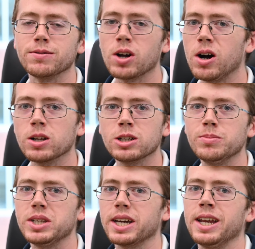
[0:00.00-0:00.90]
of
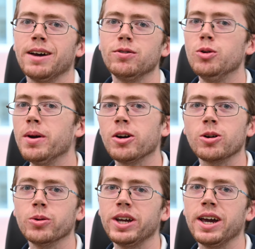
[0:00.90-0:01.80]
columns. It can have
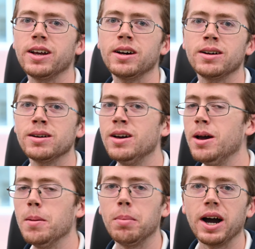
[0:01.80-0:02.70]
numerical data,
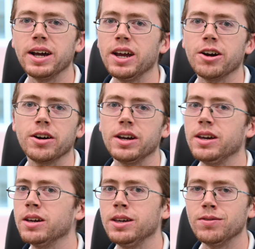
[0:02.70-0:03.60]

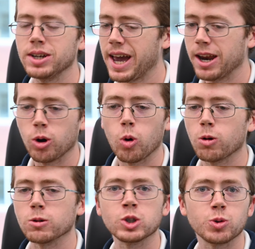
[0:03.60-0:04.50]
binary, even
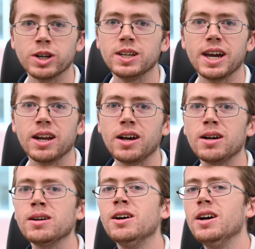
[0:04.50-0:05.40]
categorical string data.
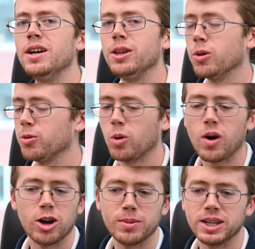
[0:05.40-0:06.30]
The only
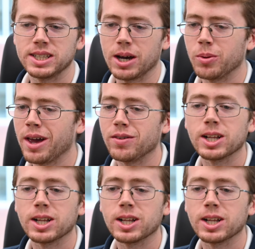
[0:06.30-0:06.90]
requirement is that we have a